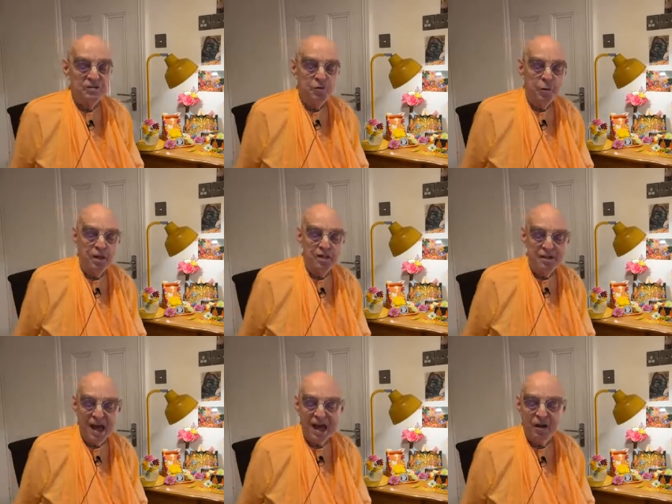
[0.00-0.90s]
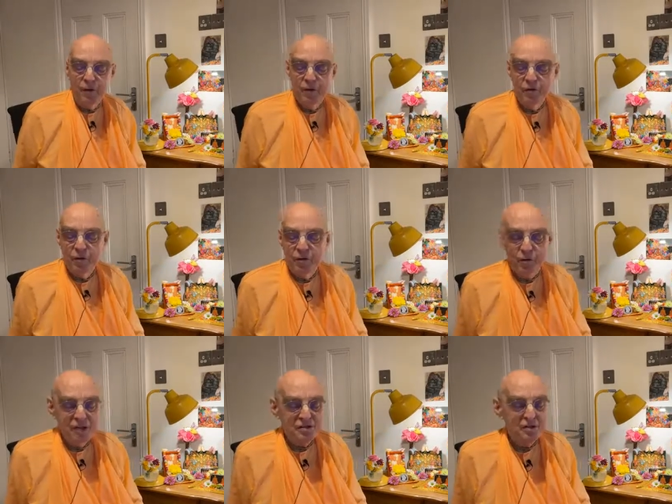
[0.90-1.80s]
so that his hankering for
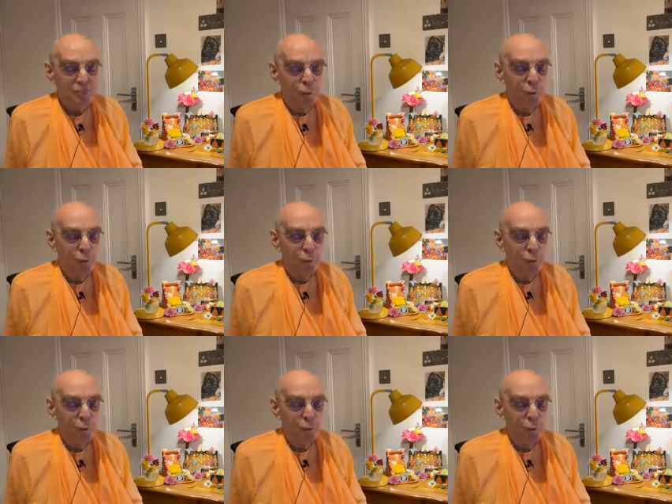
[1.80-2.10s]
aggressive